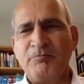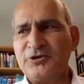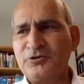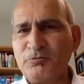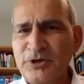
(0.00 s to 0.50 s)

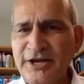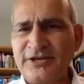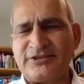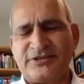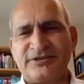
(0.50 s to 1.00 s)
But of
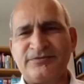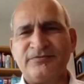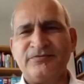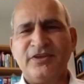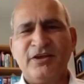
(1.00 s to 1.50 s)
late,
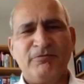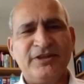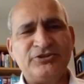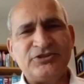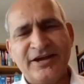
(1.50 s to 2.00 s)

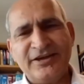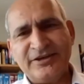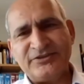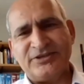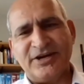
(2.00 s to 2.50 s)
when
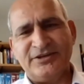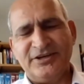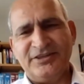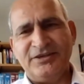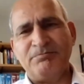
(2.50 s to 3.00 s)
China
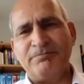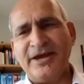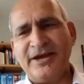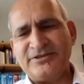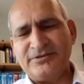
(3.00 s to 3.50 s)
started the
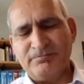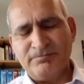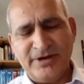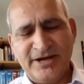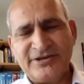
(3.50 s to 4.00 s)

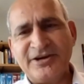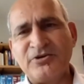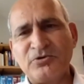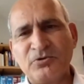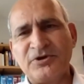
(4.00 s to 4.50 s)
Belt
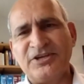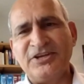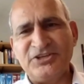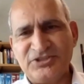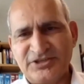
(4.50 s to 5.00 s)
and Road
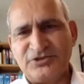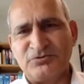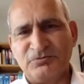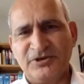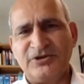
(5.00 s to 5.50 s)

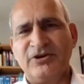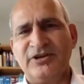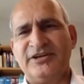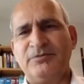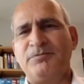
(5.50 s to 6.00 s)
Initiative, we
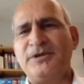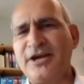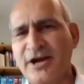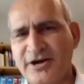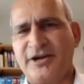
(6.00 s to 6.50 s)
call it
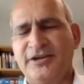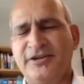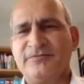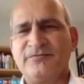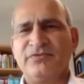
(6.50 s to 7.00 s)
BRI,
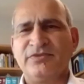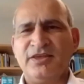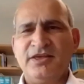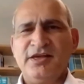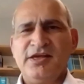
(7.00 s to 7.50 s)

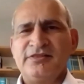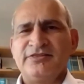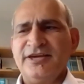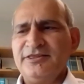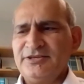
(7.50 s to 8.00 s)

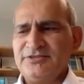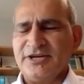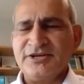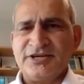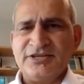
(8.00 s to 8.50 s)
then these
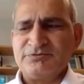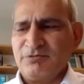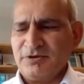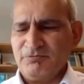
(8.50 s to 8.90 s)
countries